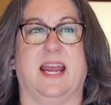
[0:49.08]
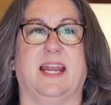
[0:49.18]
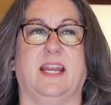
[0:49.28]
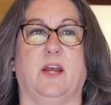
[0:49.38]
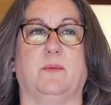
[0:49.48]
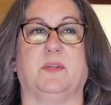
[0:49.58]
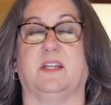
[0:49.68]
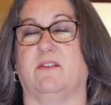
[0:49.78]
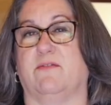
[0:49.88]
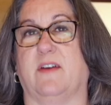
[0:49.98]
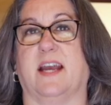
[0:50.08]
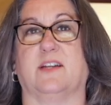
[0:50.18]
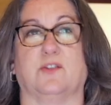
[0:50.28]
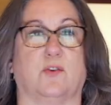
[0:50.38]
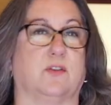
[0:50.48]
and helped to
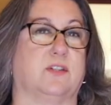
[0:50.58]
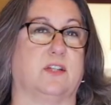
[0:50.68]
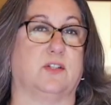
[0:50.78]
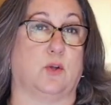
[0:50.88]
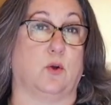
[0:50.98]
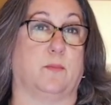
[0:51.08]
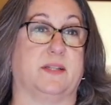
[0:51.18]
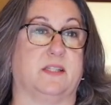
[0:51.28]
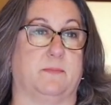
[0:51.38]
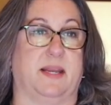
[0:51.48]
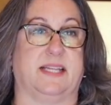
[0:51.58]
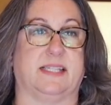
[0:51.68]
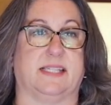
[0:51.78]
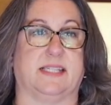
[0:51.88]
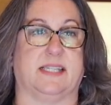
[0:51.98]
define Charleston's urban
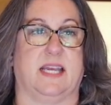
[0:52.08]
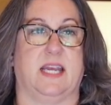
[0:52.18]
spaces.